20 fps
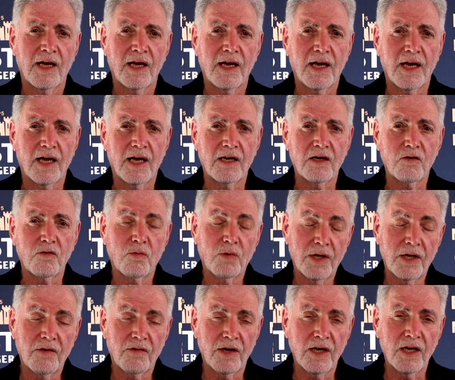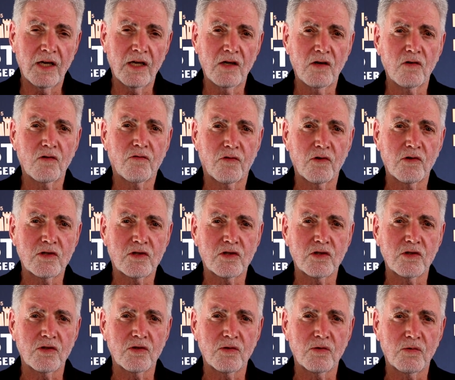and we really look forward
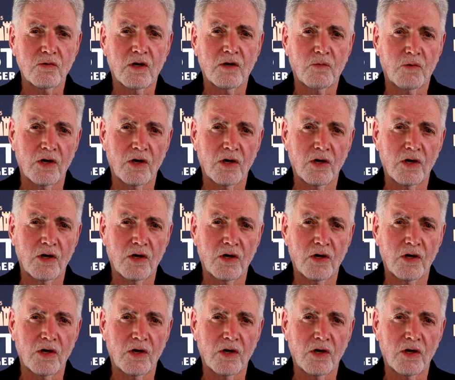to